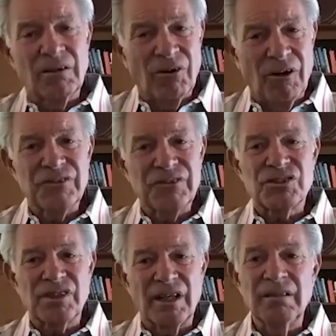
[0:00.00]
all of a
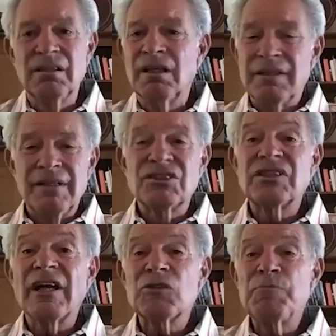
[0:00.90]
sudden,
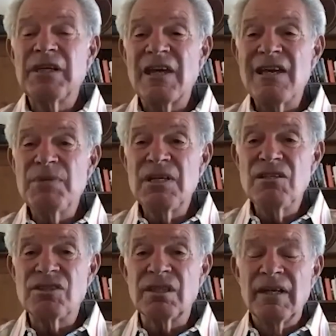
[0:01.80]
sales became
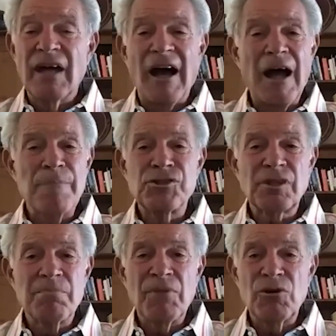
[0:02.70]
easy. Objects
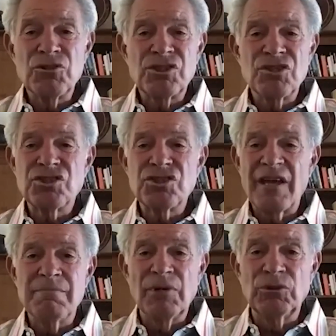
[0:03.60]
in motion stay in
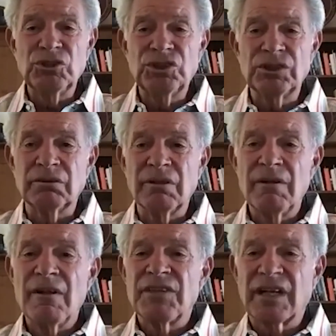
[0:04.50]
motion. The
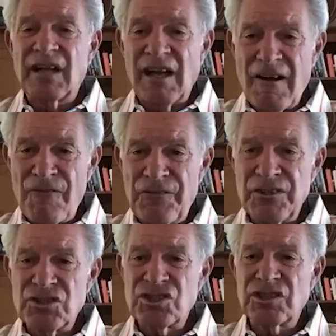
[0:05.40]
confidence starts
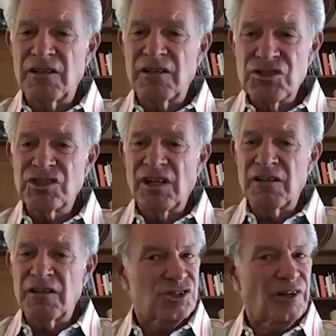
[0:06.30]
building. When that
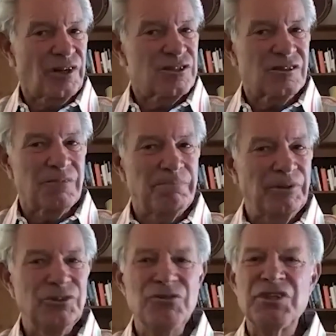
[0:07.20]
confidence starts to
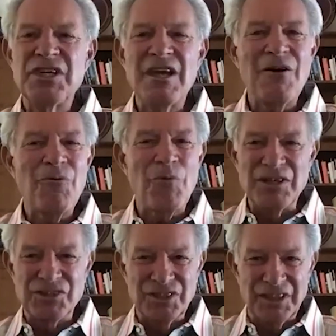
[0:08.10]
build. You can't wait
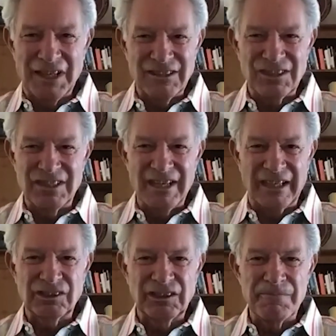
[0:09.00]
till you get the next
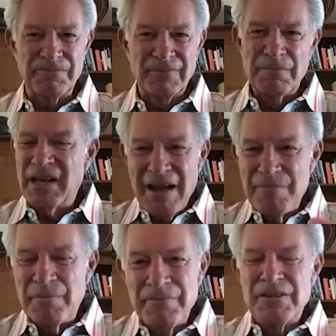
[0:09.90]
lead. Man, I
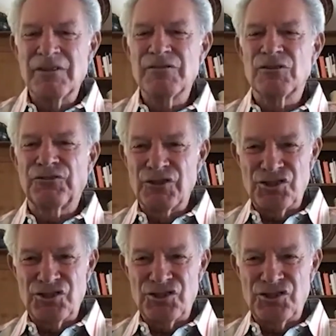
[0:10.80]
remember during those
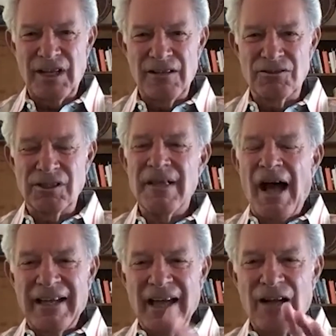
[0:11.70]
first 60 days,
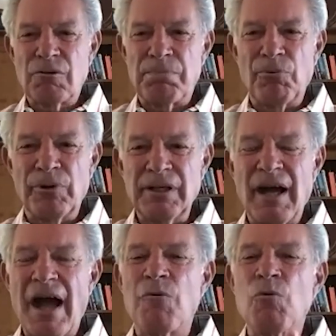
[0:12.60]
I got to a
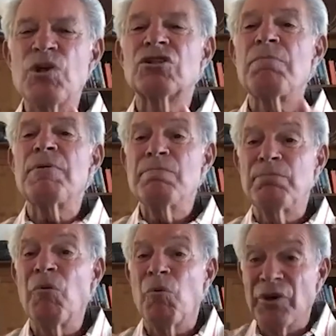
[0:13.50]
point I wish the
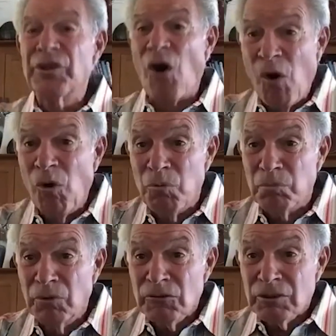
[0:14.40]
people weren't
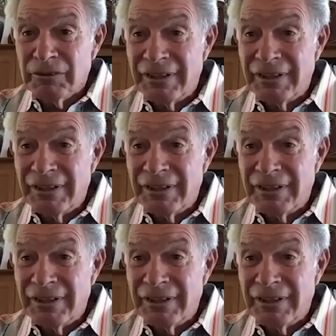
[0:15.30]
home